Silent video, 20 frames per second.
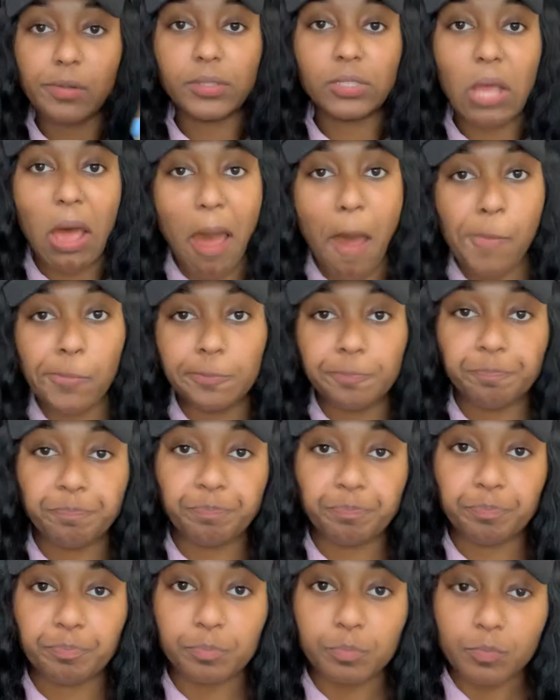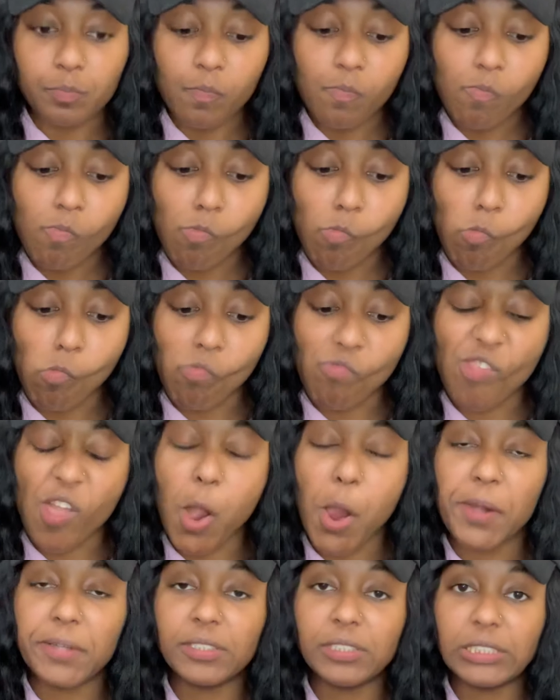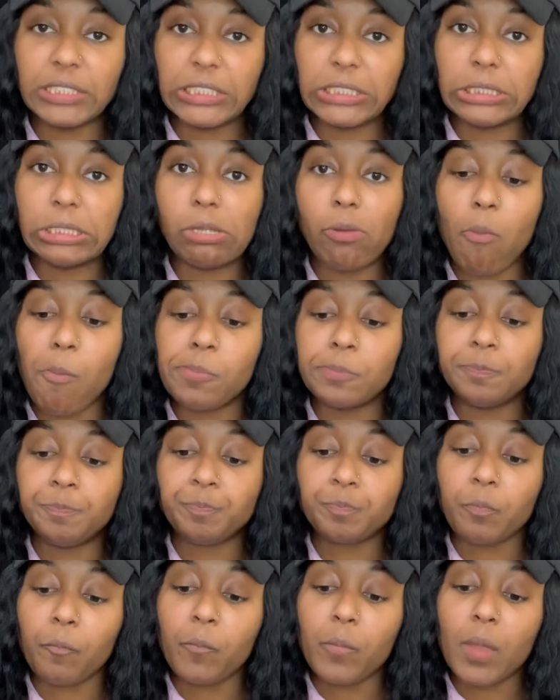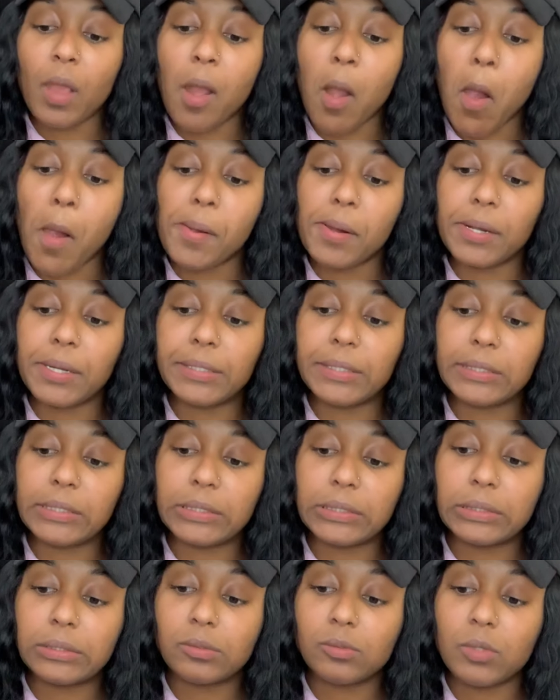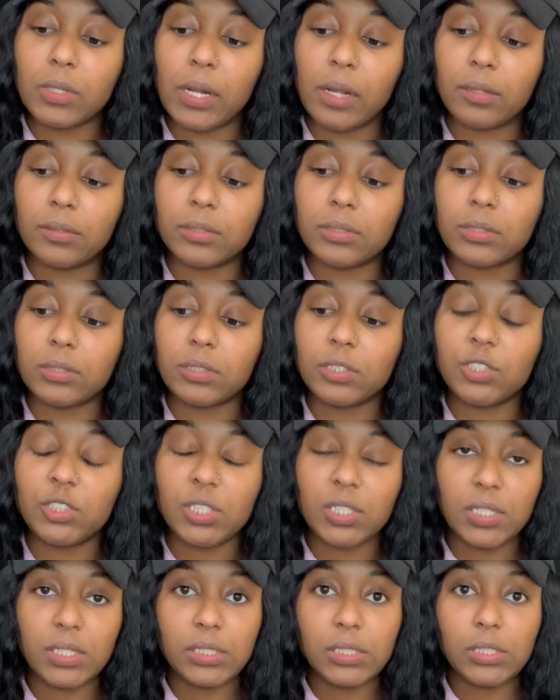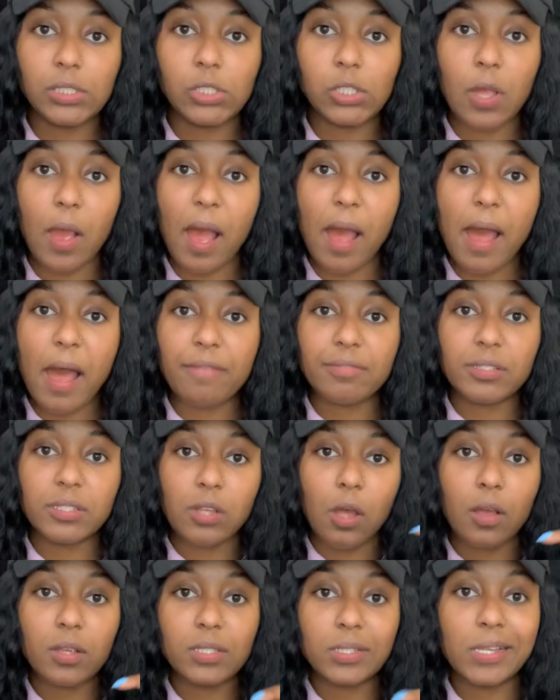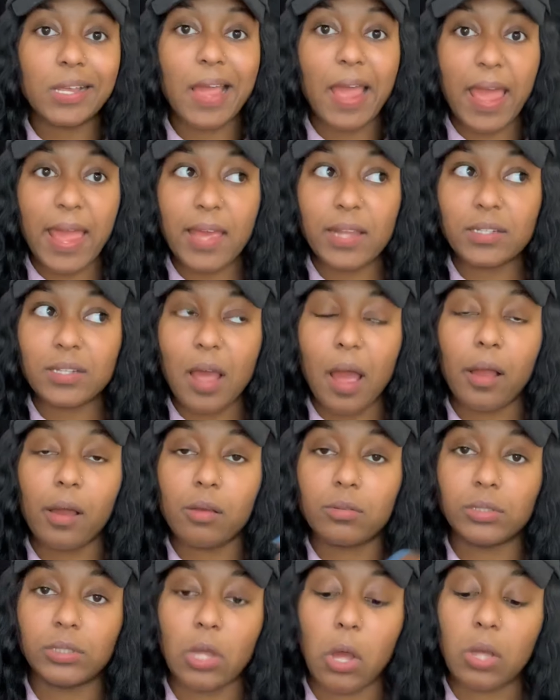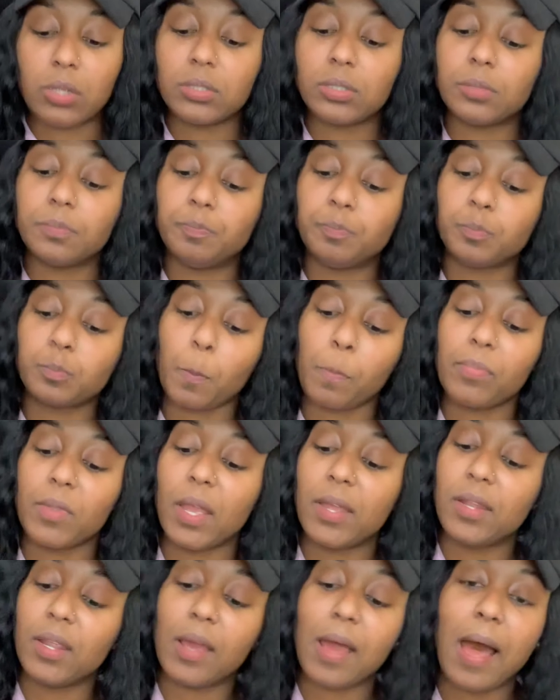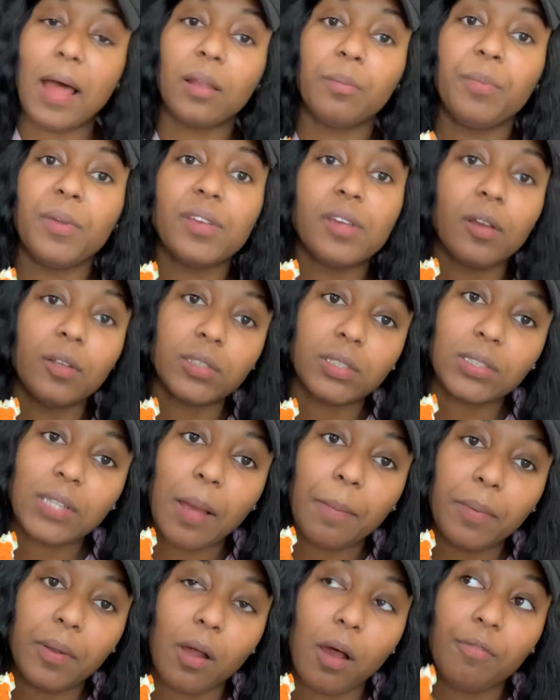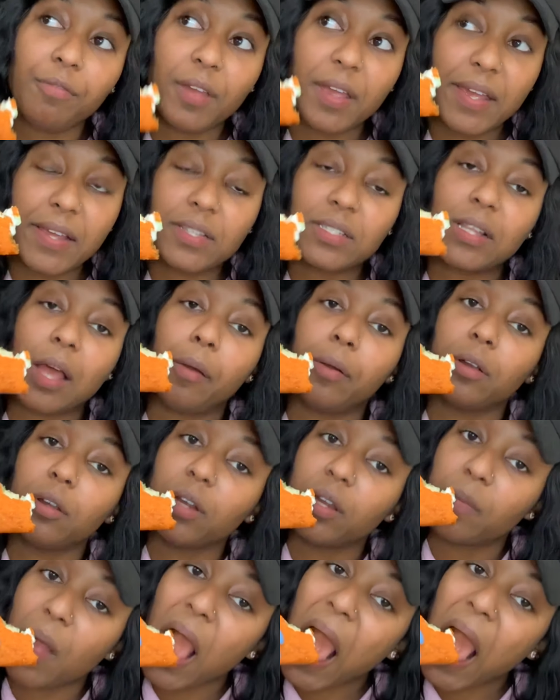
top. And then what else? The cheese. I have salsa and taco sauce. And then jalapenos to top it off. And sour cream.